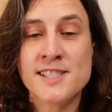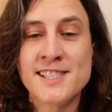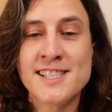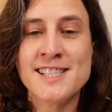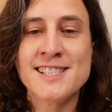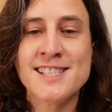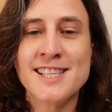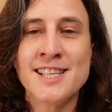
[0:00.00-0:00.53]

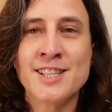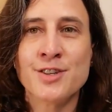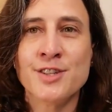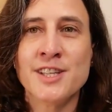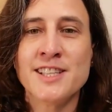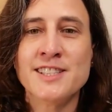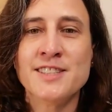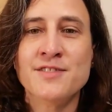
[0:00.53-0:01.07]
disease in
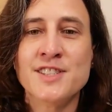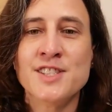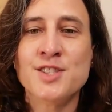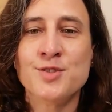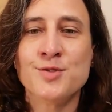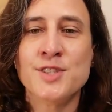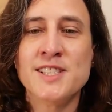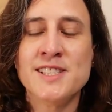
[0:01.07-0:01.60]
connective
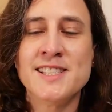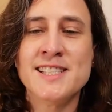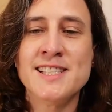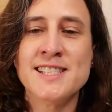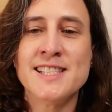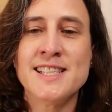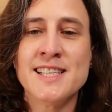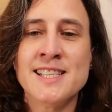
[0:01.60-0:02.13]
tissue
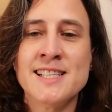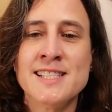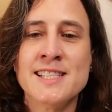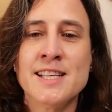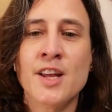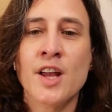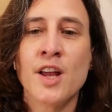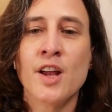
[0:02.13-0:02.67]
disease
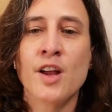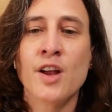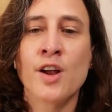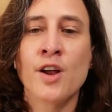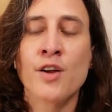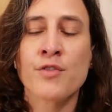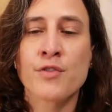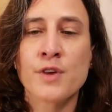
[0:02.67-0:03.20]
is
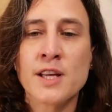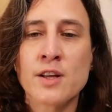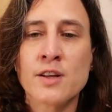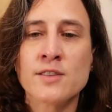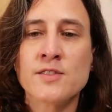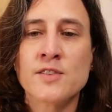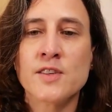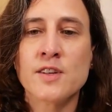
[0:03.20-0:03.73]

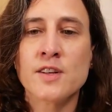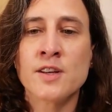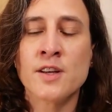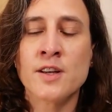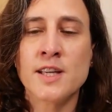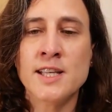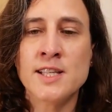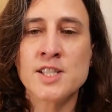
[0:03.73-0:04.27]
frequent
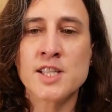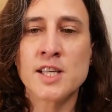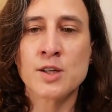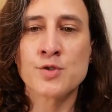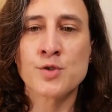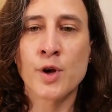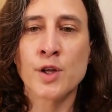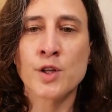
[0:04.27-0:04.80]
in
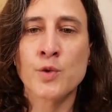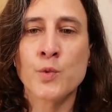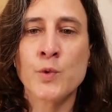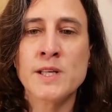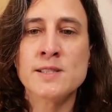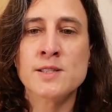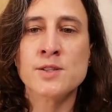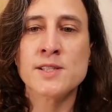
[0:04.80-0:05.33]
children
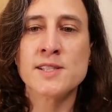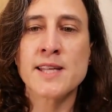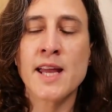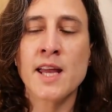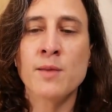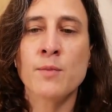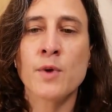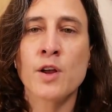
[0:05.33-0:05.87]
with the
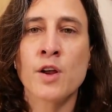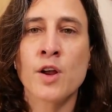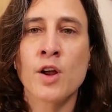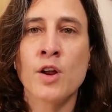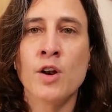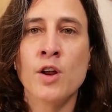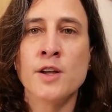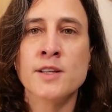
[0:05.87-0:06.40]
same
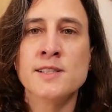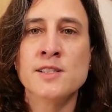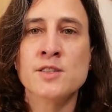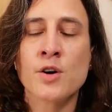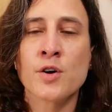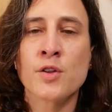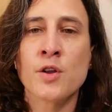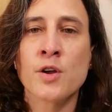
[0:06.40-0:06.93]
lung
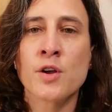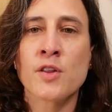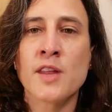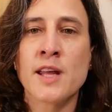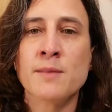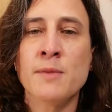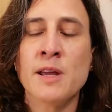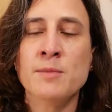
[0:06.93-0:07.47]
disorder
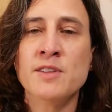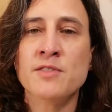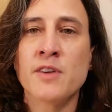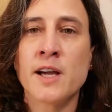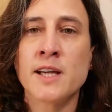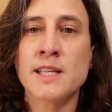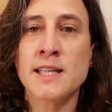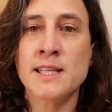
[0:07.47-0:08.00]
that may be
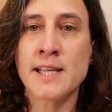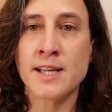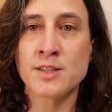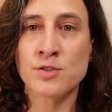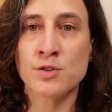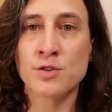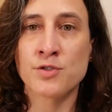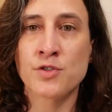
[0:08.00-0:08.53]
found in
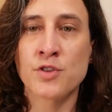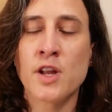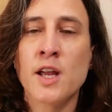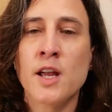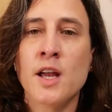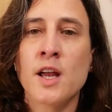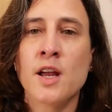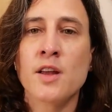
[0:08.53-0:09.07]
adults.
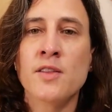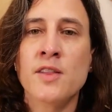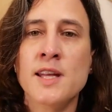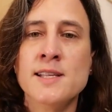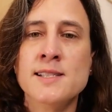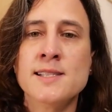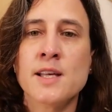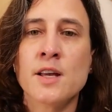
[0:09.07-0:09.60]

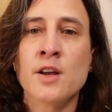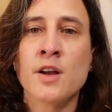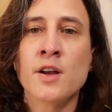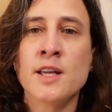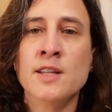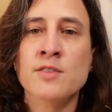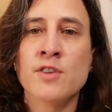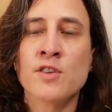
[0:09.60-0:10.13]
These
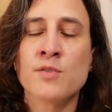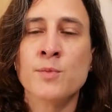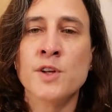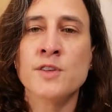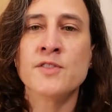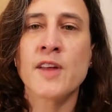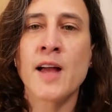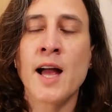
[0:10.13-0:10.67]

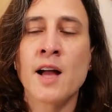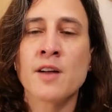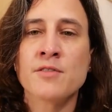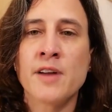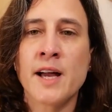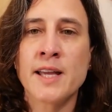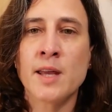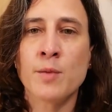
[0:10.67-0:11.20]
involvements are
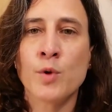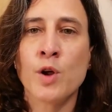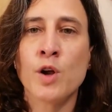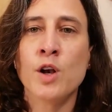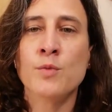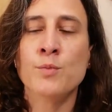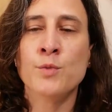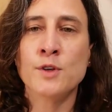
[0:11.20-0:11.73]

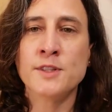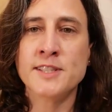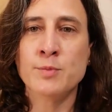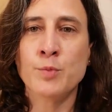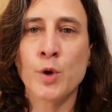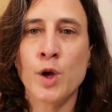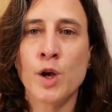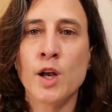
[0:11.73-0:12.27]
variable,
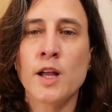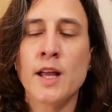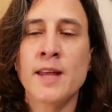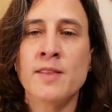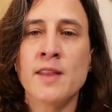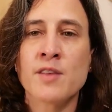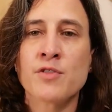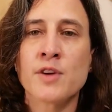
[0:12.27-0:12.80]
multiple,
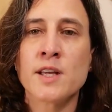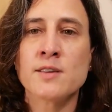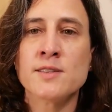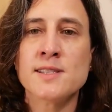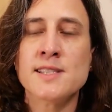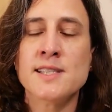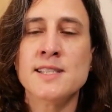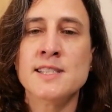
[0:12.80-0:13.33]
and their
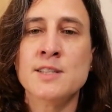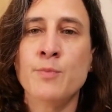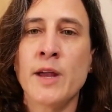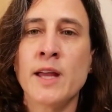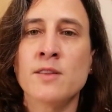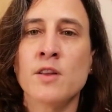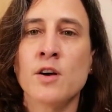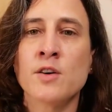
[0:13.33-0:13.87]
frequency
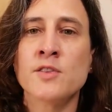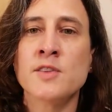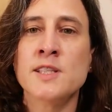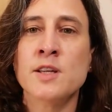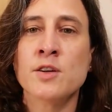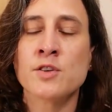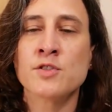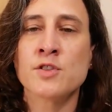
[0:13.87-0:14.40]
depends on
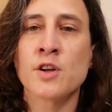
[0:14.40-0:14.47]
the